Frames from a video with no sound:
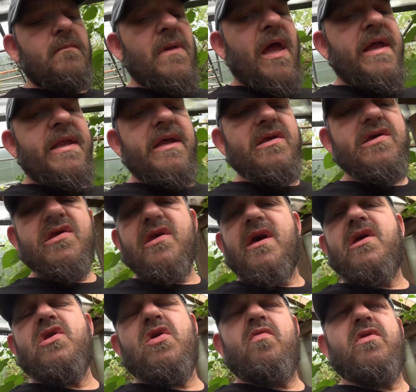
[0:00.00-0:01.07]
And then the
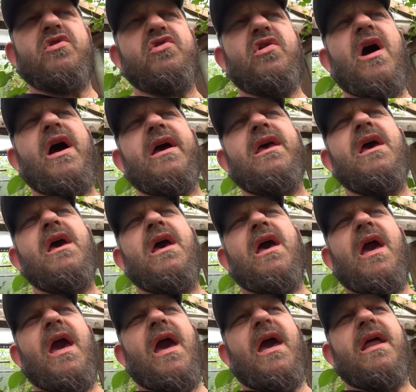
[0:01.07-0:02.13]
skins you would dry,
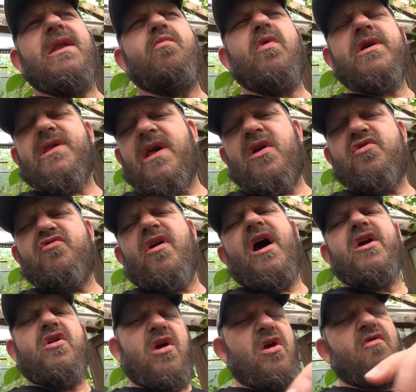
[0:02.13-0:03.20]
and once they're dry
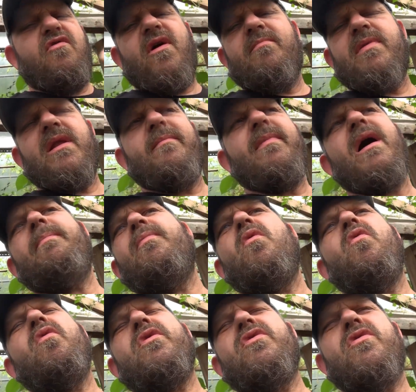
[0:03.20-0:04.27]
you can crumble them up,
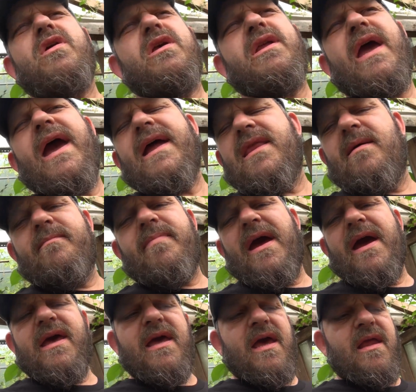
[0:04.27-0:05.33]
or you can add them
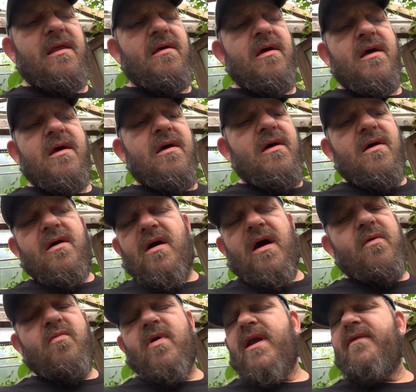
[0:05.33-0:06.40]
back in,
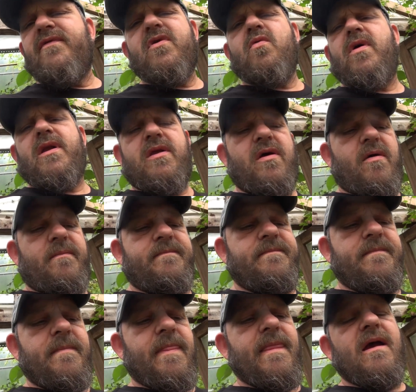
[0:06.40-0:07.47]
uh, whatever you want to do.
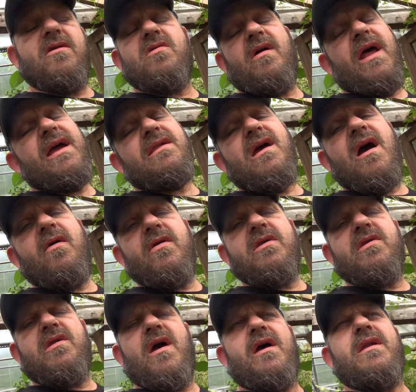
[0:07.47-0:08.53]
So that's how
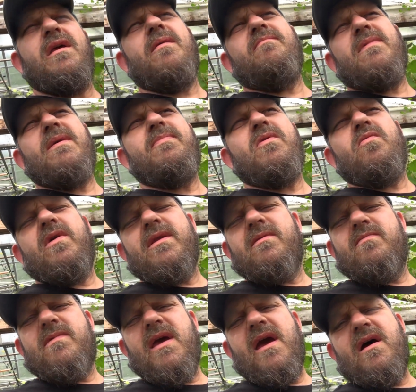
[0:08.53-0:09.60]
it's done. Maybe
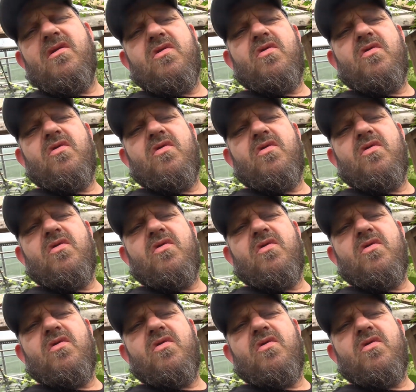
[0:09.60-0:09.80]
one day I'll